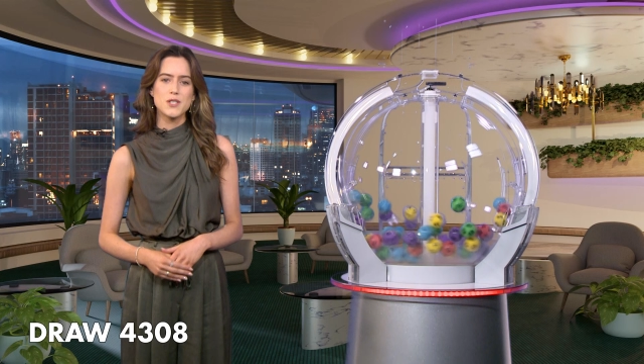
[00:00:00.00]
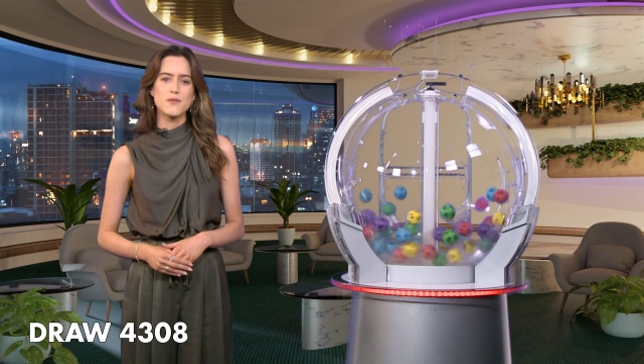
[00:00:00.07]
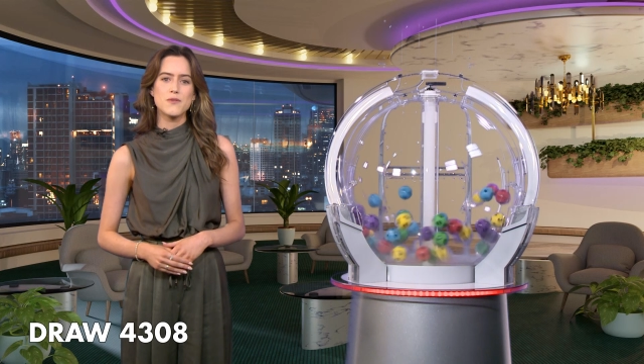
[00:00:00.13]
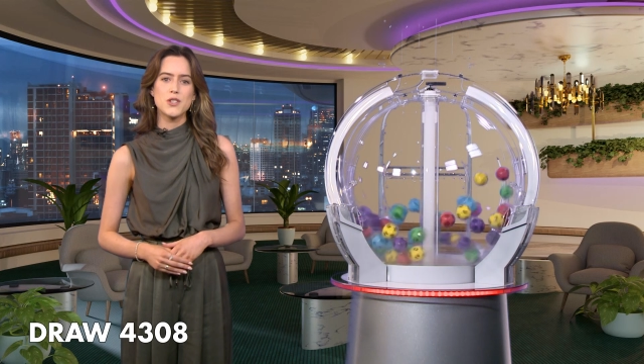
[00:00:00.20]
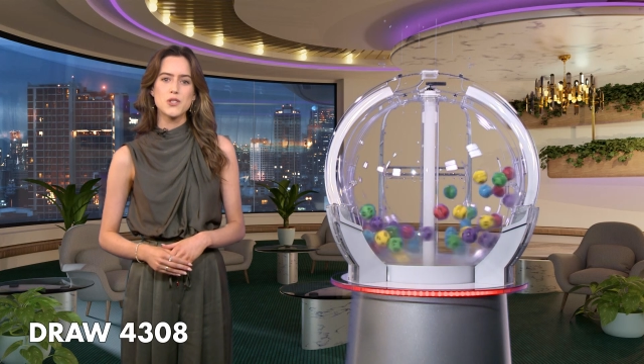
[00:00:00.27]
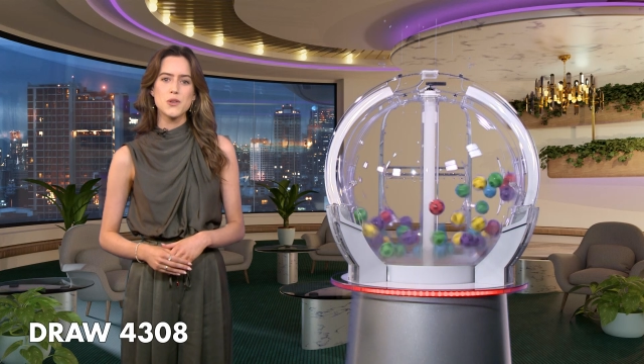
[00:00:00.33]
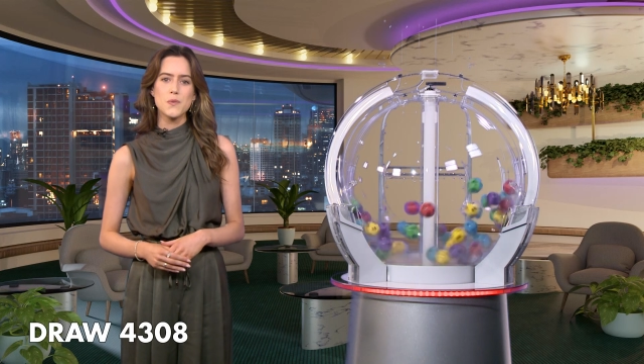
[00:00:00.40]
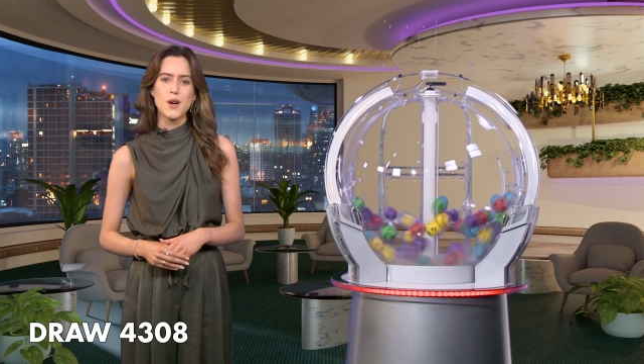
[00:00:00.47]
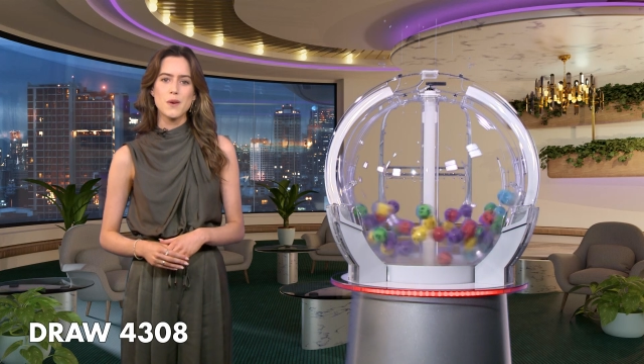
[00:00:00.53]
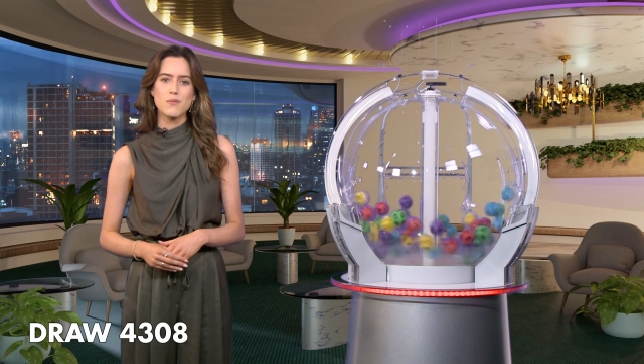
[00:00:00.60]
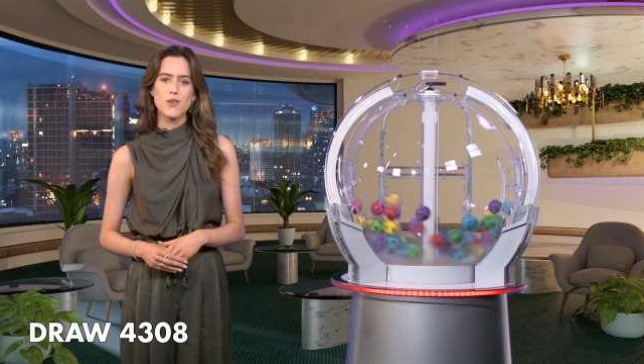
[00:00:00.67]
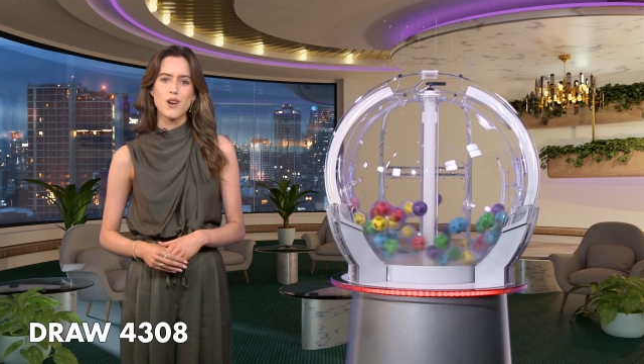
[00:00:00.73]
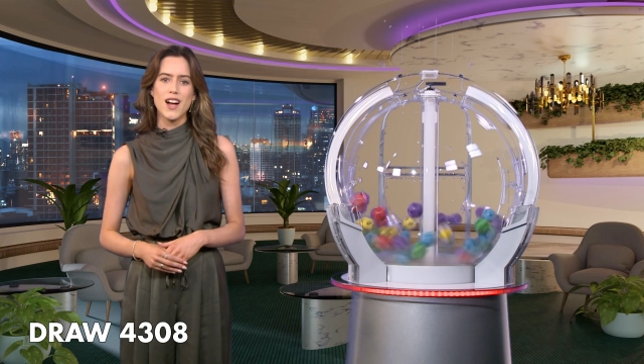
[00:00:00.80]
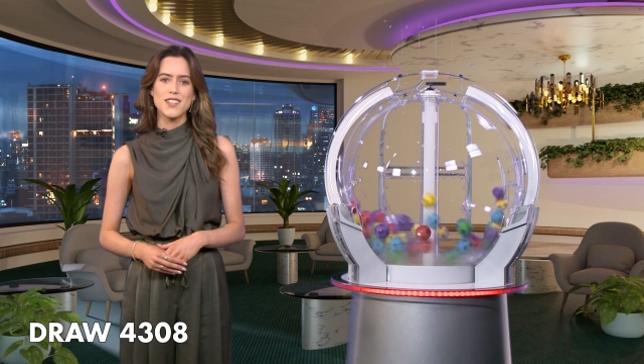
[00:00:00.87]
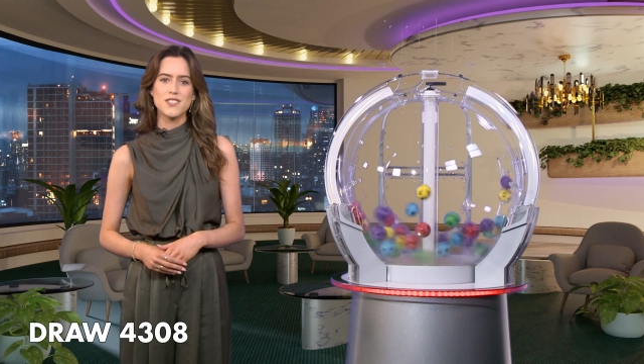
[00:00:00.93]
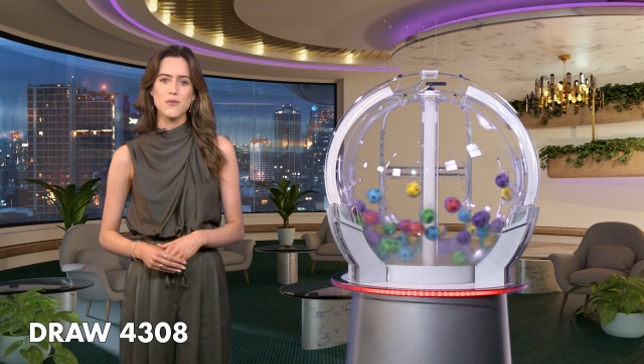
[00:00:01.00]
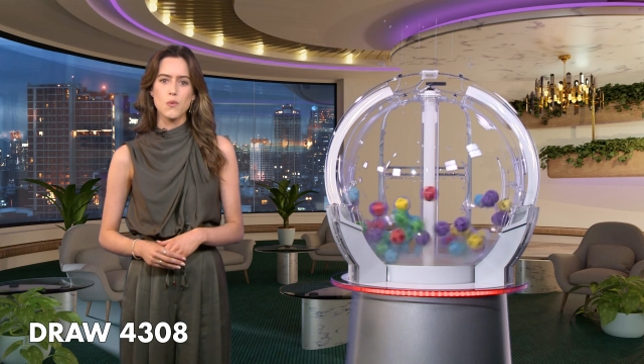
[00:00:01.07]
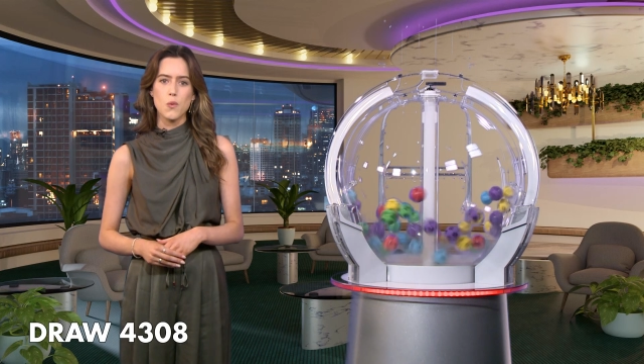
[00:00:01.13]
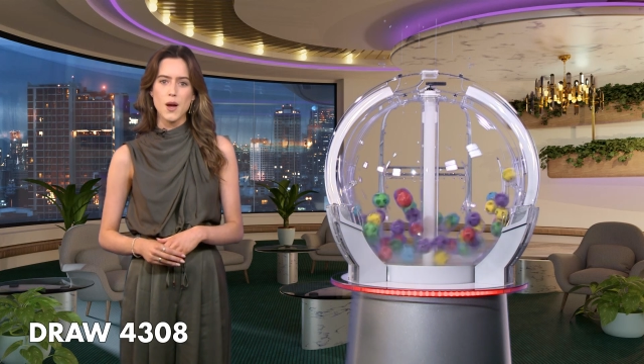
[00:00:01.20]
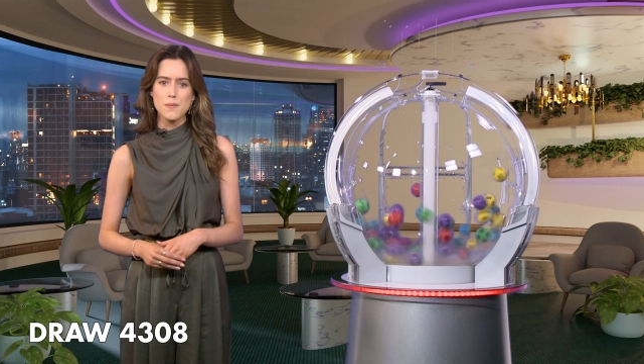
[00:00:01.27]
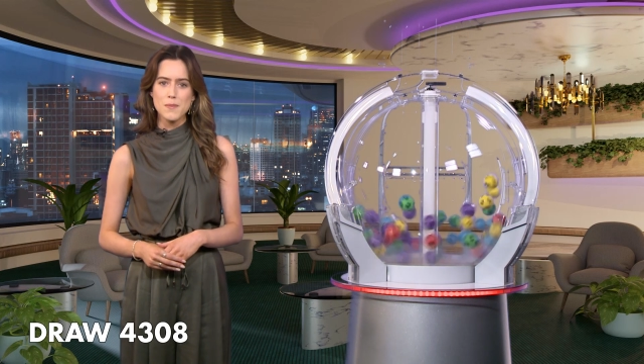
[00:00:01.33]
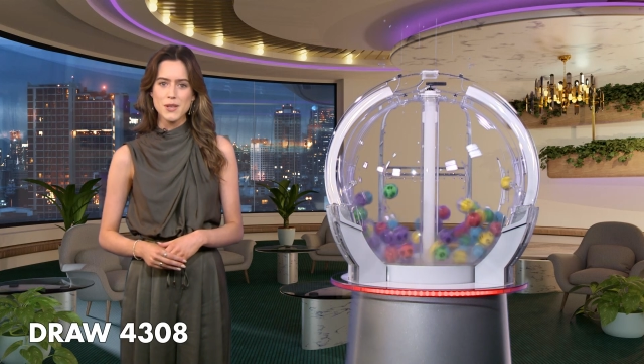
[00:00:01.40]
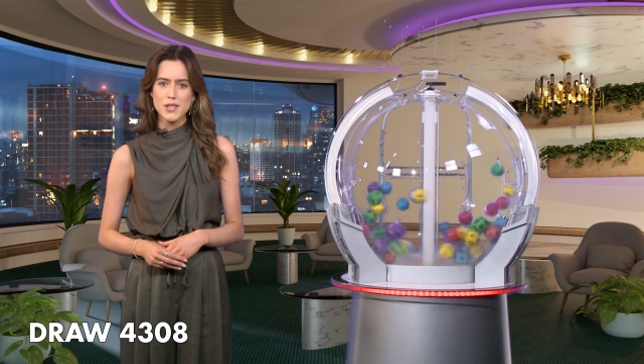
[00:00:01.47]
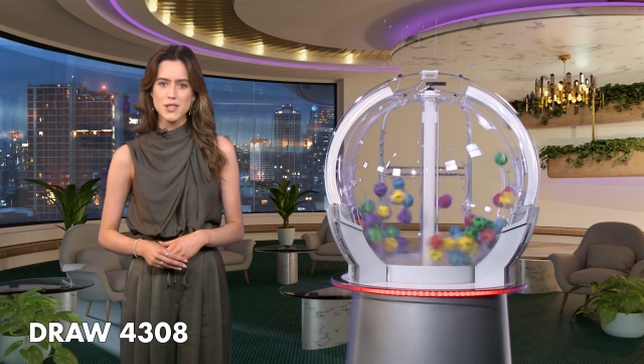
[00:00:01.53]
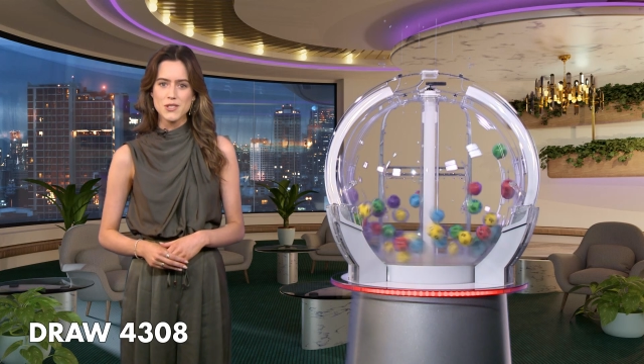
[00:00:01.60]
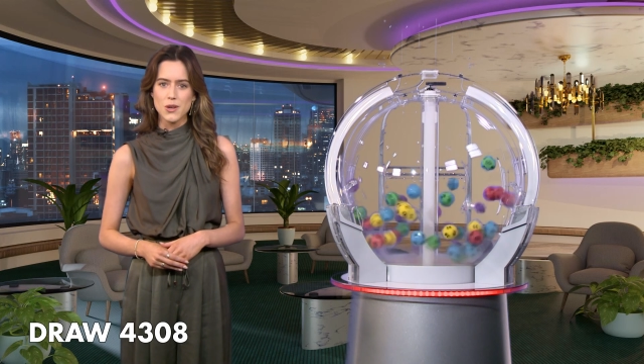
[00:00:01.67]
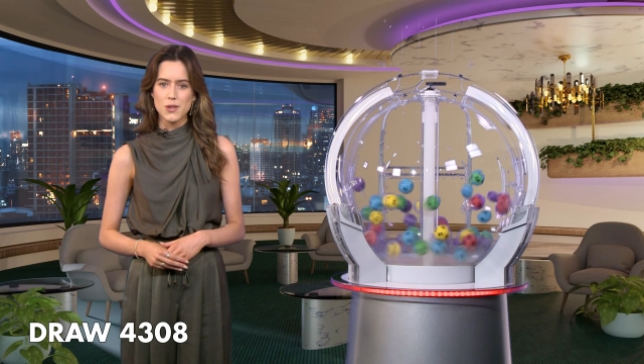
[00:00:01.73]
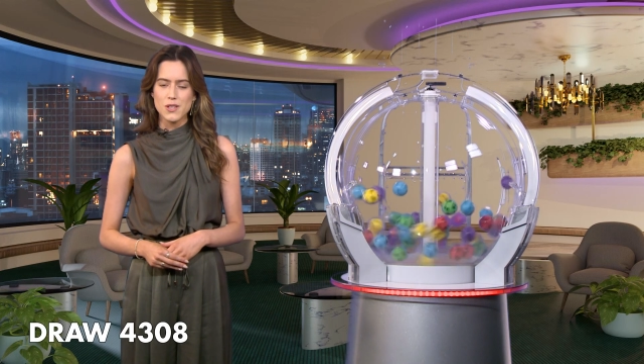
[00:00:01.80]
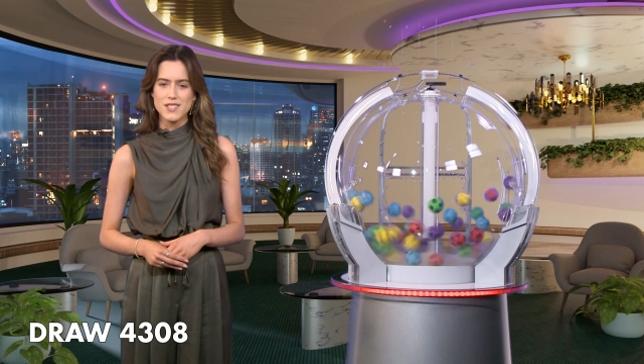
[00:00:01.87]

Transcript: Division 1 prize of $1 million